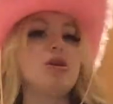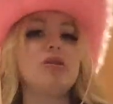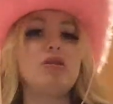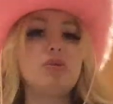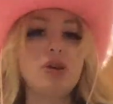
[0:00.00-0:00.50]

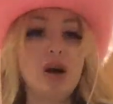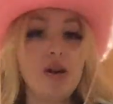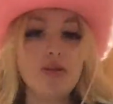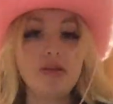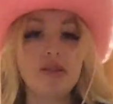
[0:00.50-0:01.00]
You would not
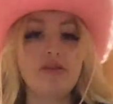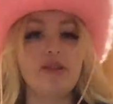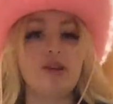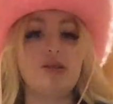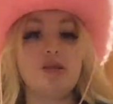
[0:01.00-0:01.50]
know the
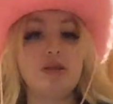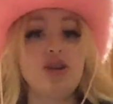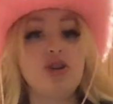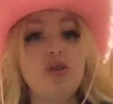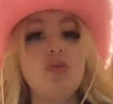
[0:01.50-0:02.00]
difference.
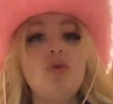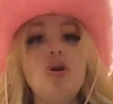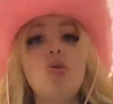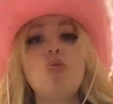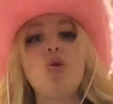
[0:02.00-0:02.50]
You
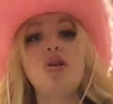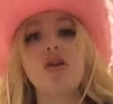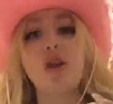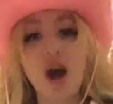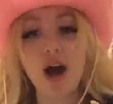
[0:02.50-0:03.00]
would
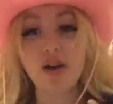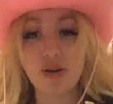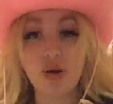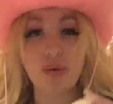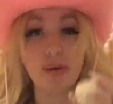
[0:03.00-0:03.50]
not
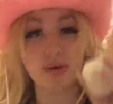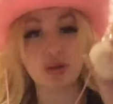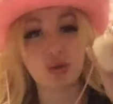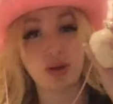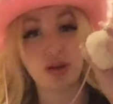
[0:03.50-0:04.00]
know there is
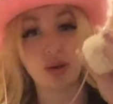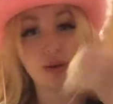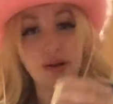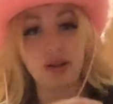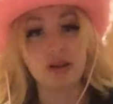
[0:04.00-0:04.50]
Greek
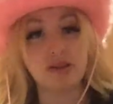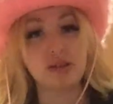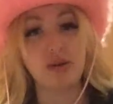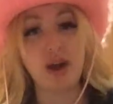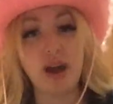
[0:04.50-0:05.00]
yogurt in this,
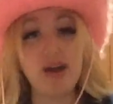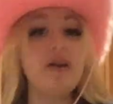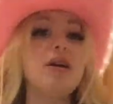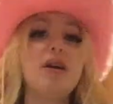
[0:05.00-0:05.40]
okay?